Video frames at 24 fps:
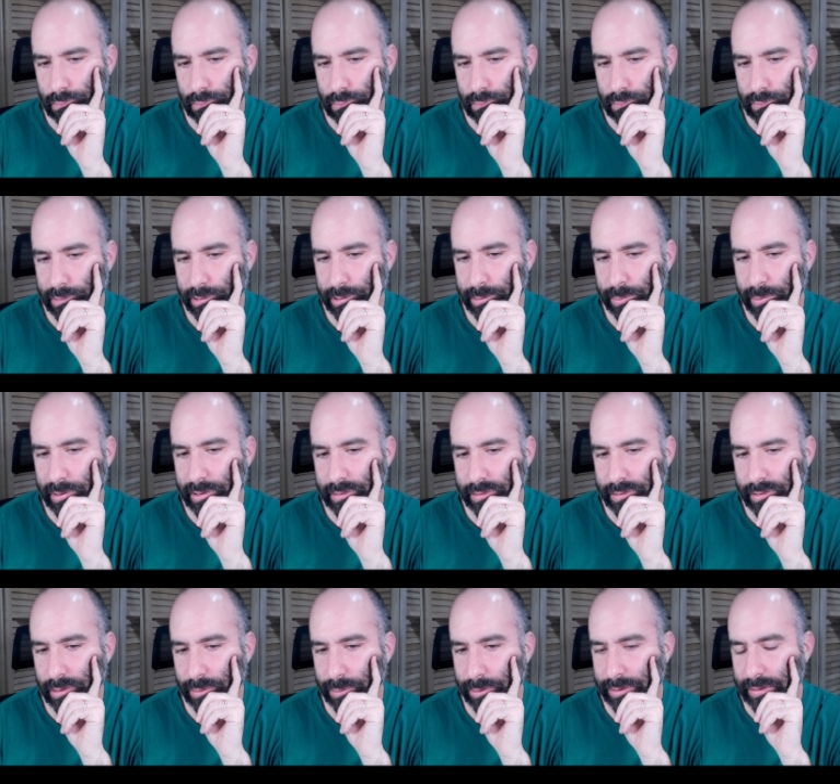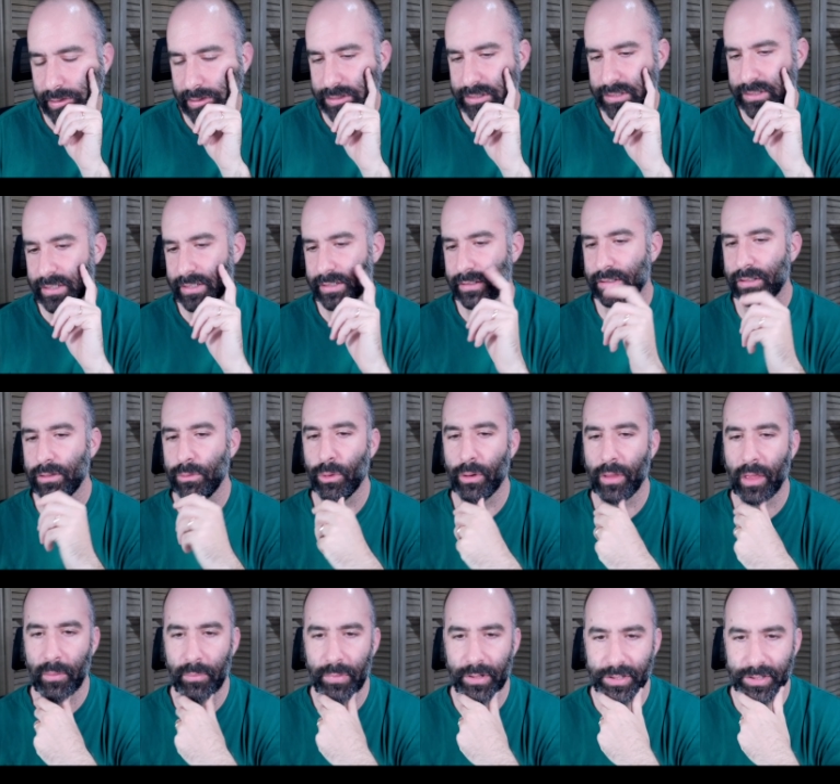Just start with h6, see where
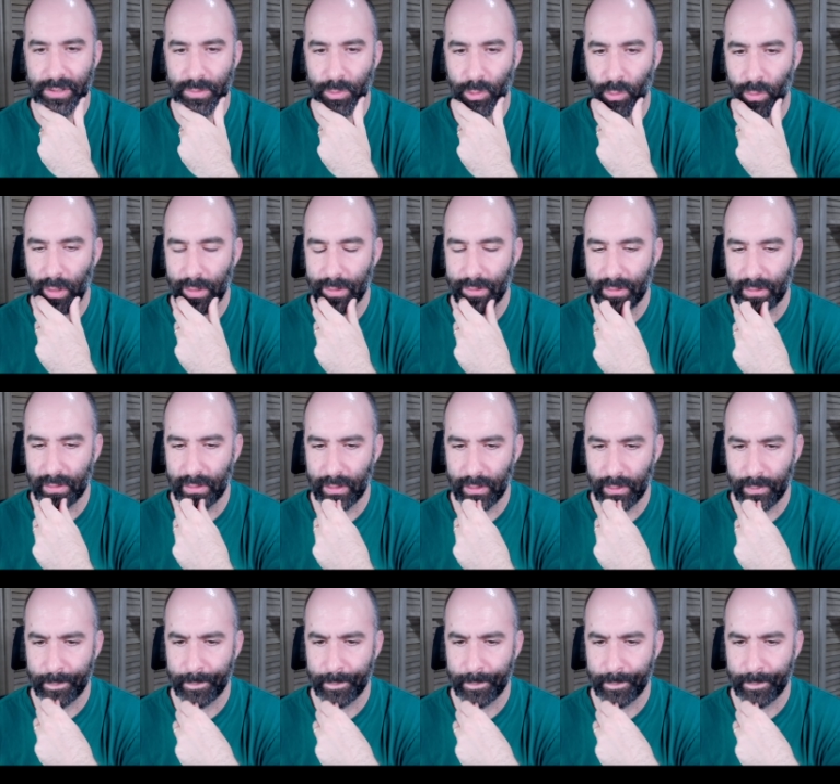that bishop wants to go.